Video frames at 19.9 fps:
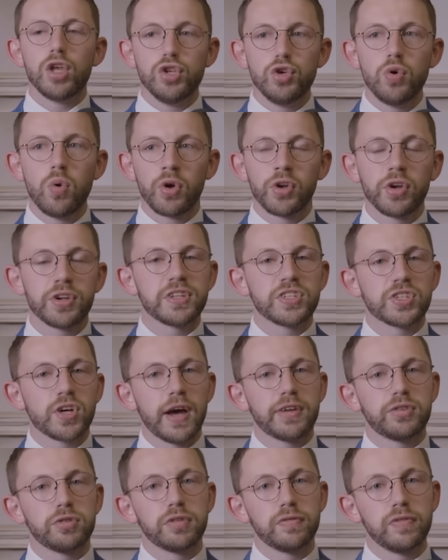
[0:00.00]
you are not
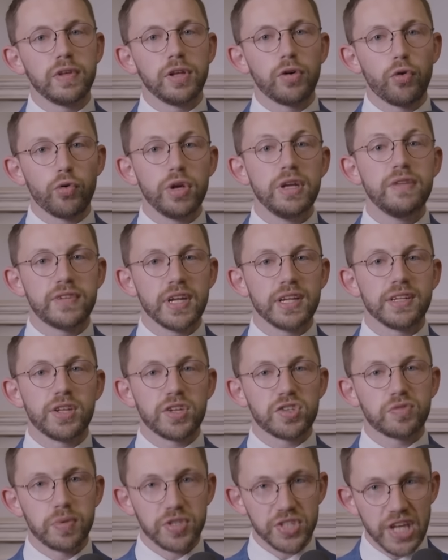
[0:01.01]
entitled to feel aggrieved
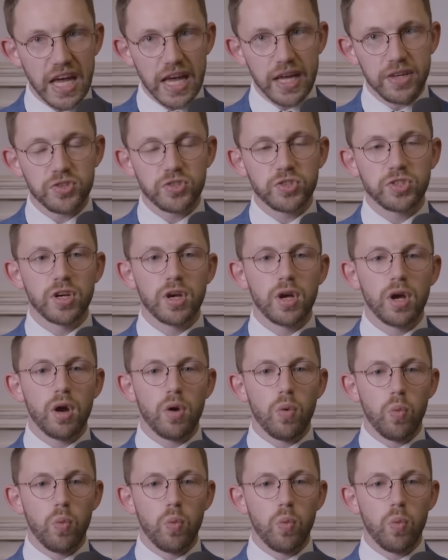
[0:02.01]
and dispossessed